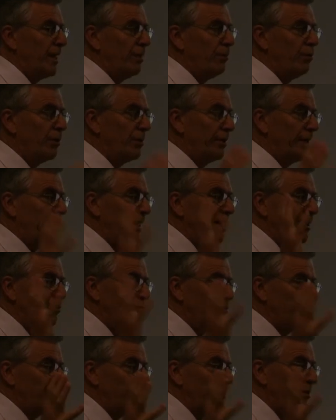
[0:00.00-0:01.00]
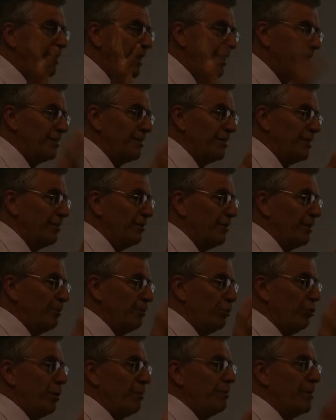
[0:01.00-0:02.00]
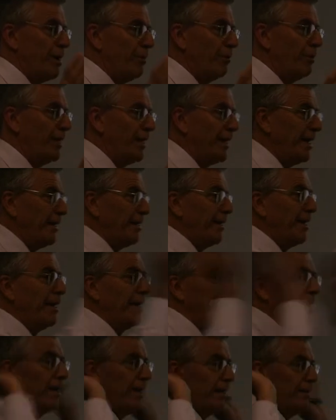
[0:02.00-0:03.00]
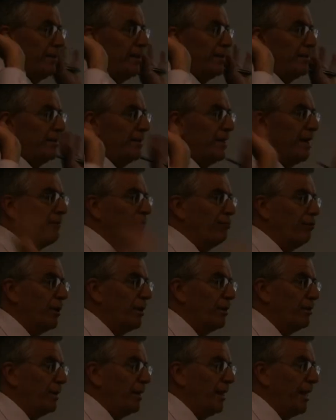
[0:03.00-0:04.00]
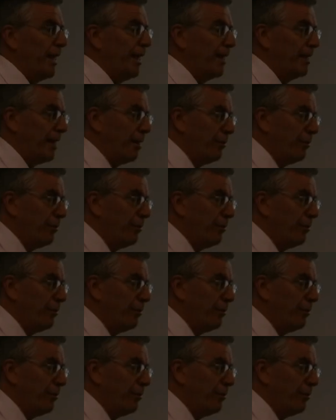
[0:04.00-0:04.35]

They weren't that interested necessarily primarily in discovering the land.